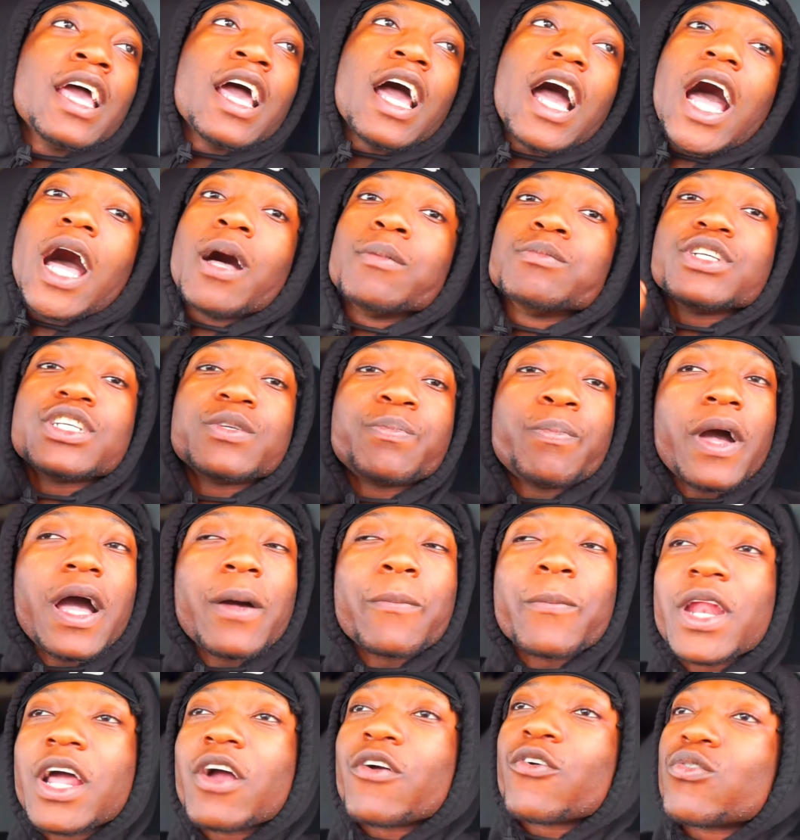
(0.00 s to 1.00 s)
I'm just
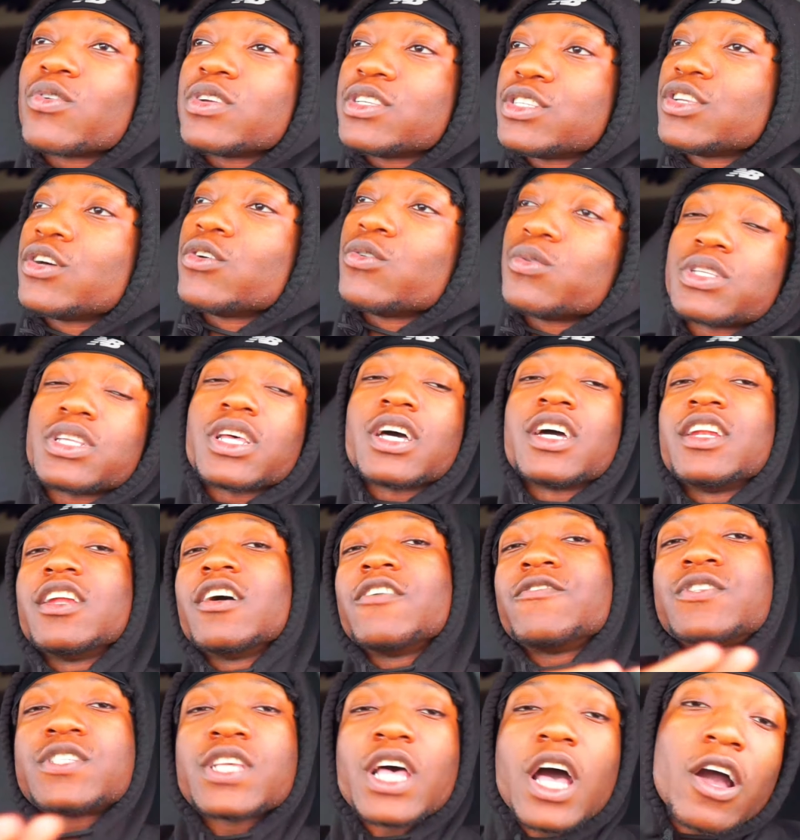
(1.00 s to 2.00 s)
popping out results.
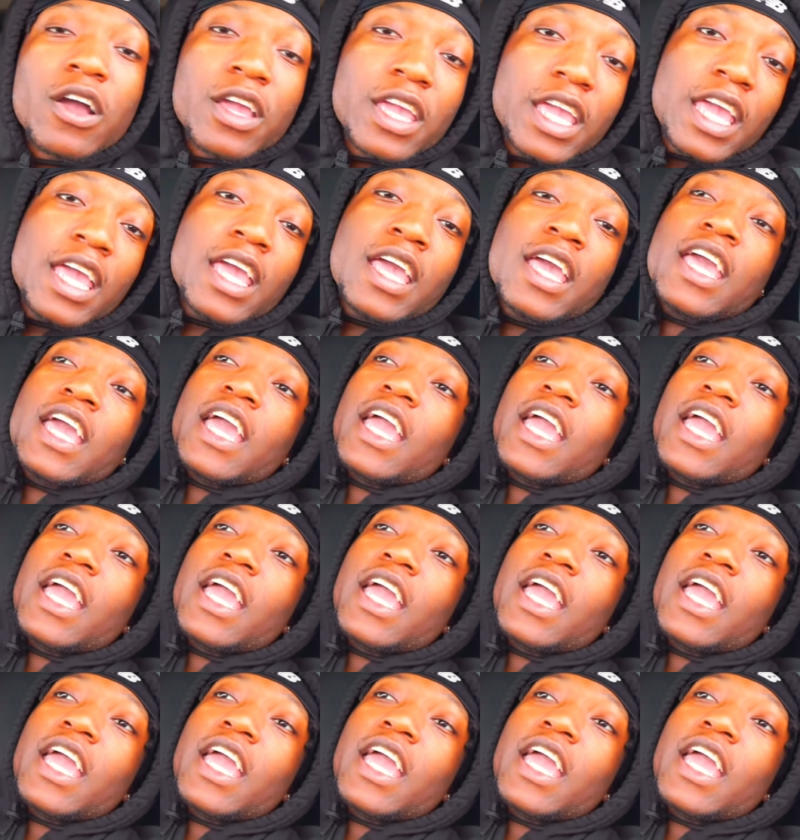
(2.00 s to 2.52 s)
Enough talking.